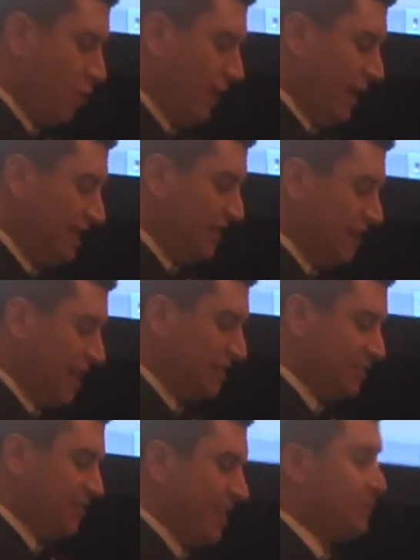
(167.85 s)
We need to
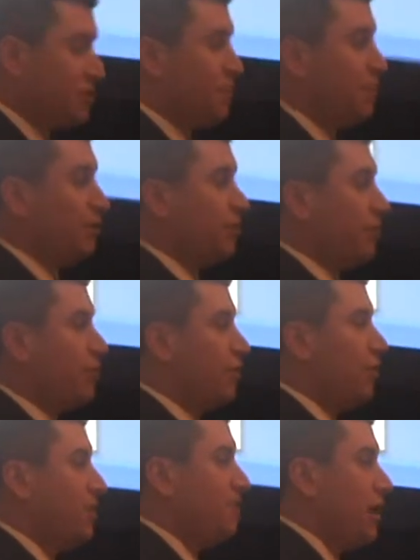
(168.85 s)
take the steps to put the
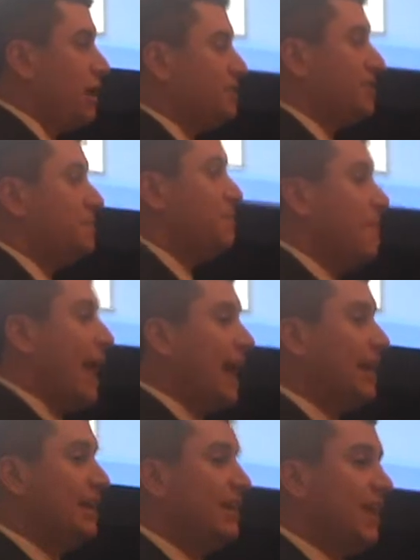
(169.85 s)
recruiting process
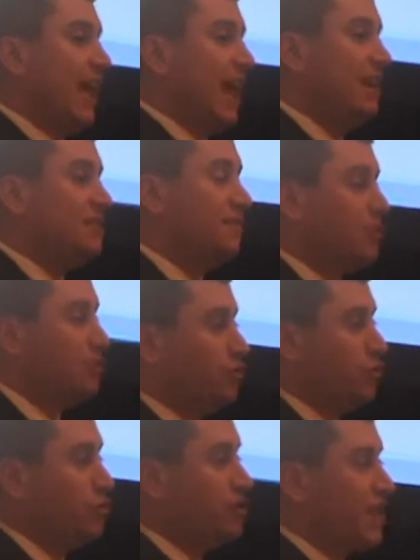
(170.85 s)
back into the hands of the
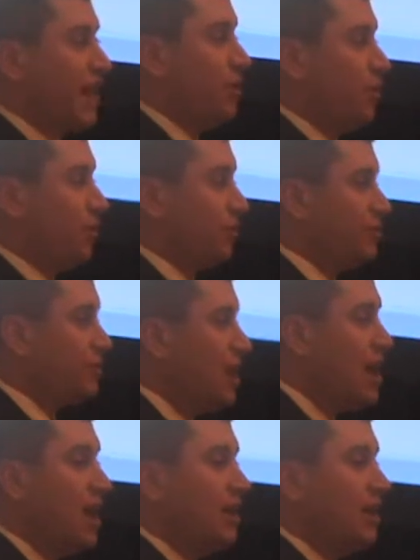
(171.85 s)
true stakeholders,